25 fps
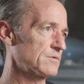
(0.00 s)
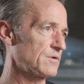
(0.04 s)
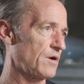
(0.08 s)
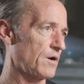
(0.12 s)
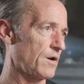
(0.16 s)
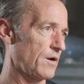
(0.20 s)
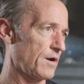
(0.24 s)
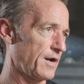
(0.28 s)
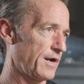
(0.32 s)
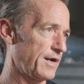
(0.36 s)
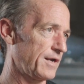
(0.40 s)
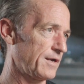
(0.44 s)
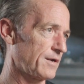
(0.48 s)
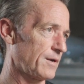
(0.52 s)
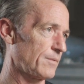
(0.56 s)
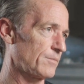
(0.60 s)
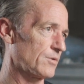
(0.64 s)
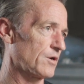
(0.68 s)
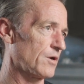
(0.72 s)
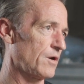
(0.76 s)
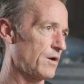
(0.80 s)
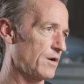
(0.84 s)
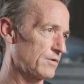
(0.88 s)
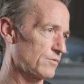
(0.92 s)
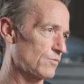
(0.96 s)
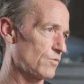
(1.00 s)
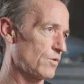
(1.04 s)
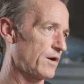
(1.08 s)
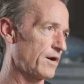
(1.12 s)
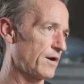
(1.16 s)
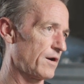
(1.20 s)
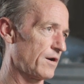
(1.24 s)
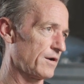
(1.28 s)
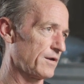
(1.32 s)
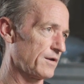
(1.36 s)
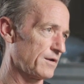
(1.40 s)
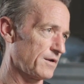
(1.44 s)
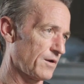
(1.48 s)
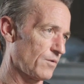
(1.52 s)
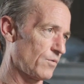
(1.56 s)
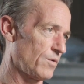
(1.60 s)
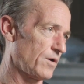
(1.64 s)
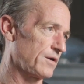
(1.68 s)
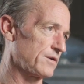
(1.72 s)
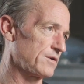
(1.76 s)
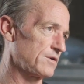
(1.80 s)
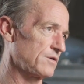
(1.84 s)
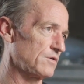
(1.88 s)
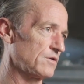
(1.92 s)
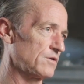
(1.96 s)
All right, I'm going to unwire it. I
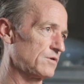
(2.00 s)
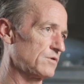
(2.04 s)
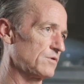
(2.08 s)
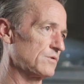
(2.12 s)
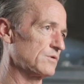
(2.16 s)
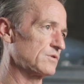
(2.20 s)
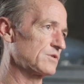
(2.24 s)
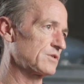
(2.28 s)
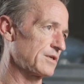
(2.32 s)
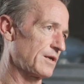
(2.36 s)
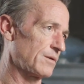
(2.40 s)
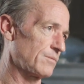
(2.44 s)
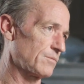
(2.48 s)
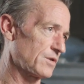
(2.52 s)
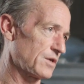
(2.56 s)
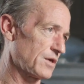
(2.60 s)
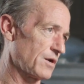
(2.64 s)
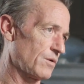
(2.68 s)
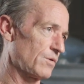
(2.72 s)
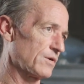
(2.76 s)
want you to do the same thing.